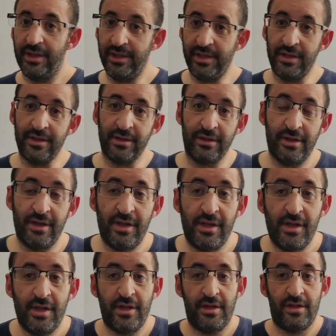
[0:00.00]
in
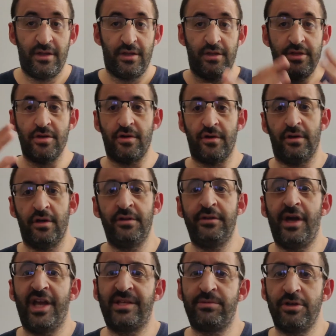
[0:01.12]
your
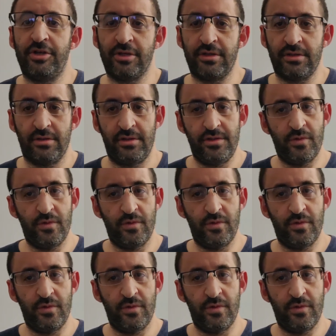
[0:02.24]
Lambda expression,